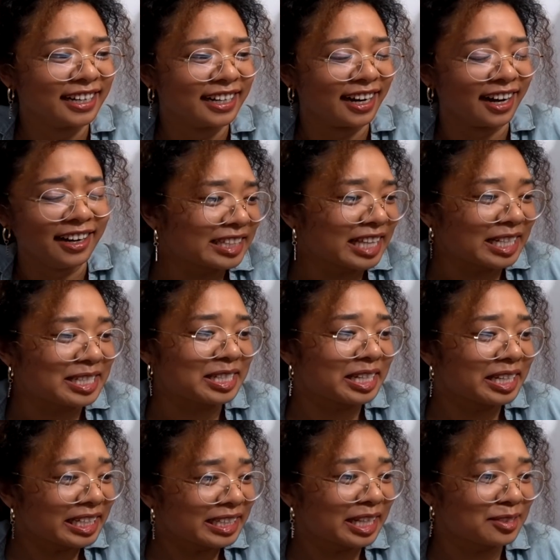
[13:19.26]
That's
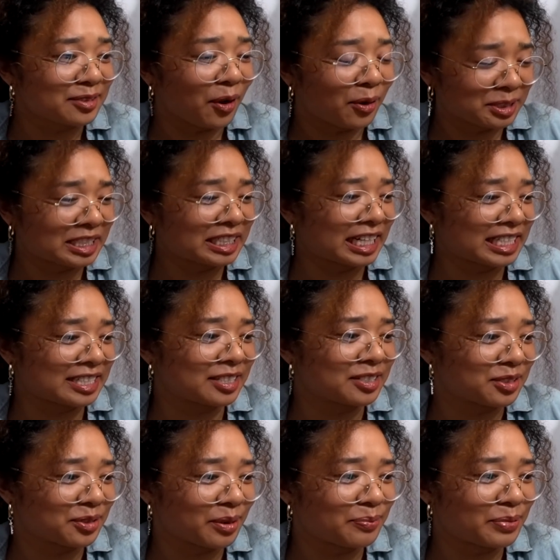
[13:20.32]
it? That's all she gets to
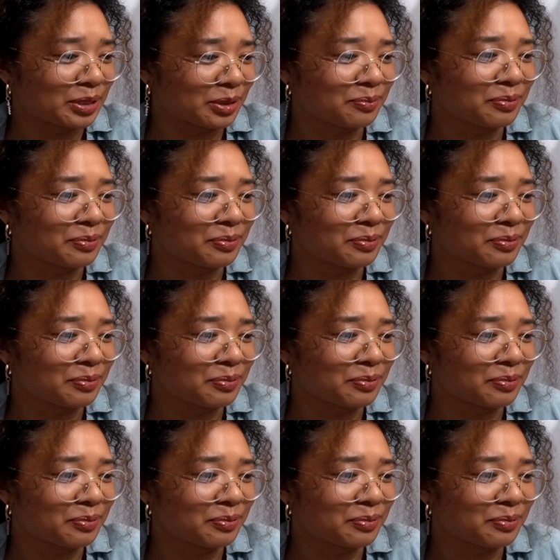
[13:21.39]
do at Bitter